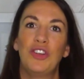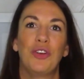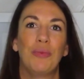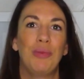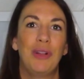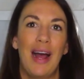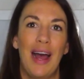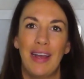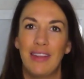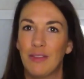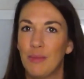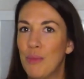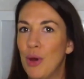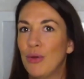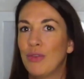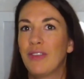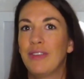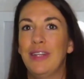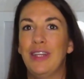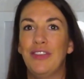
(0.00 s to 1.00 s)
which applies
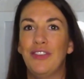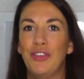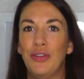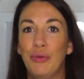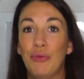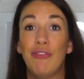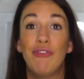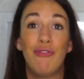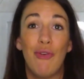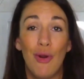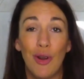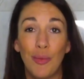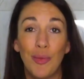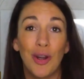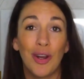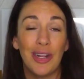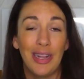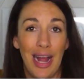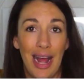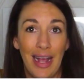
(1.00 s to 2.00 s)
mostly to
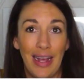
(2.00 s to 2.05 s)
former